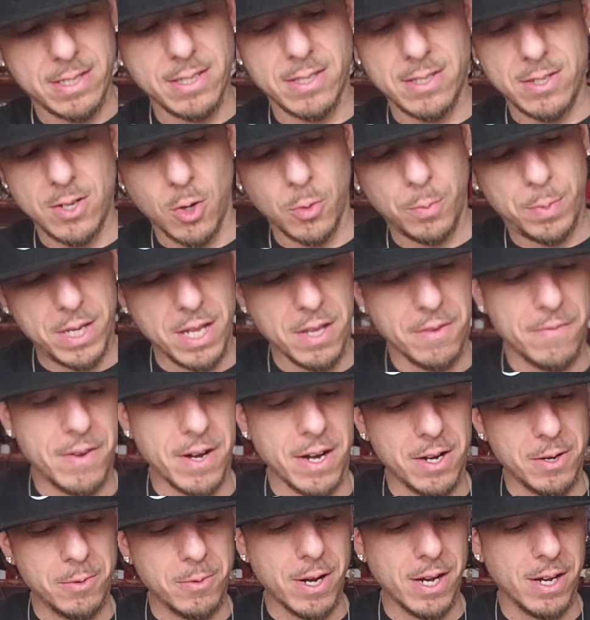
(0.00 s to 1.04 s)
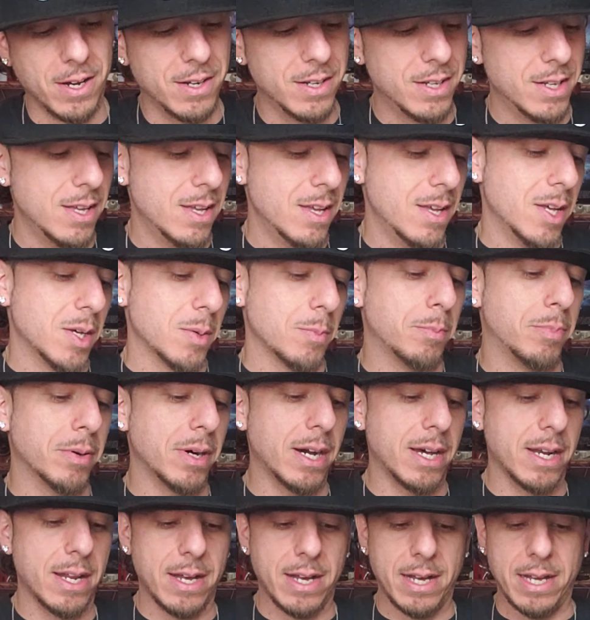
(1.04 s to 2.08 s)
isn't opening very well.
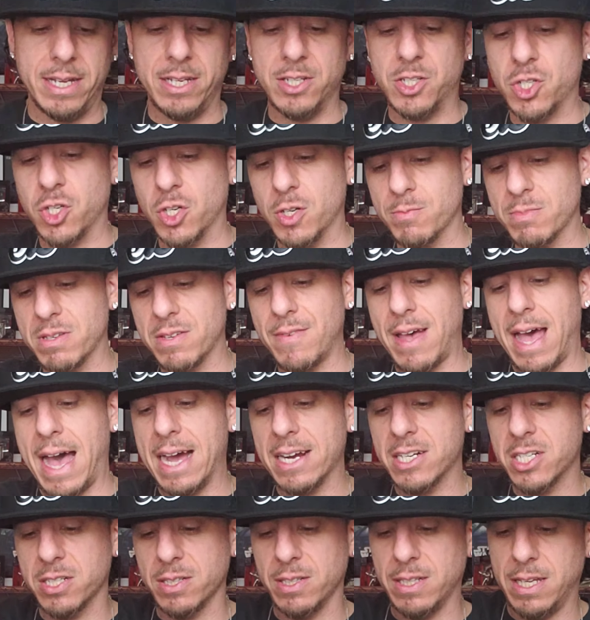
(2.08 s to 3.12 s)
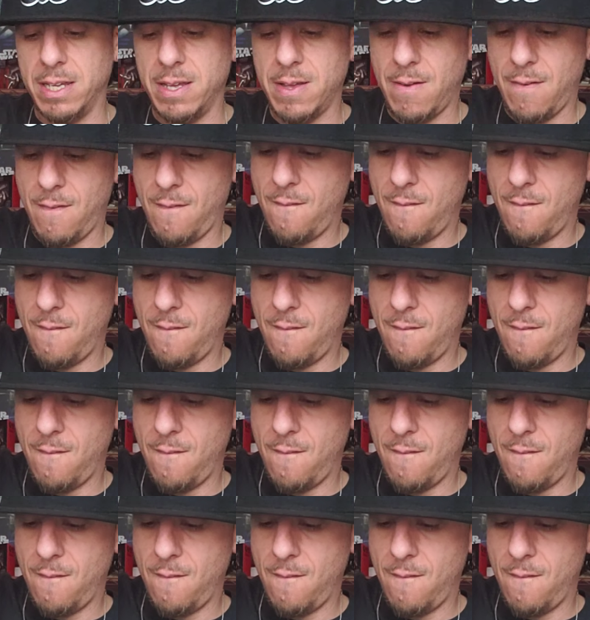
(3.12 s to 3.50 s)
But uh, in terms of actually